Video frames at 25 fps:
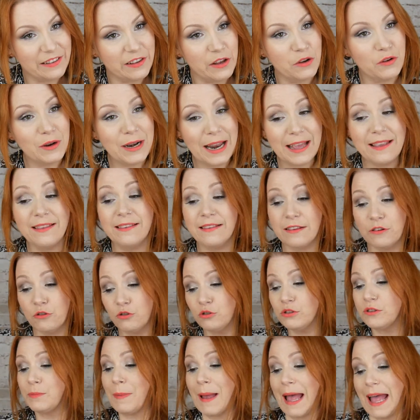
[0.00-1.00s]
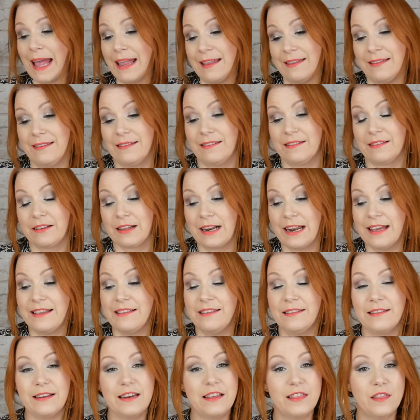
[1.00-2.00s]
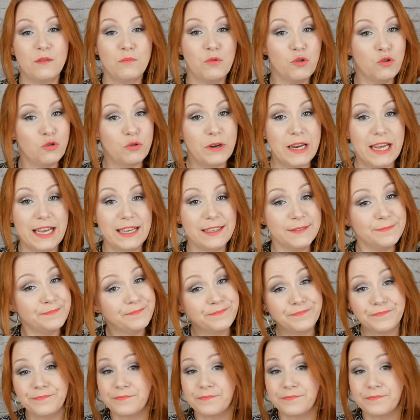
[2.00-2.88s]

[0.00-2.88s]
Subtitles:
So cleansing all depends. Cleansing in the morning,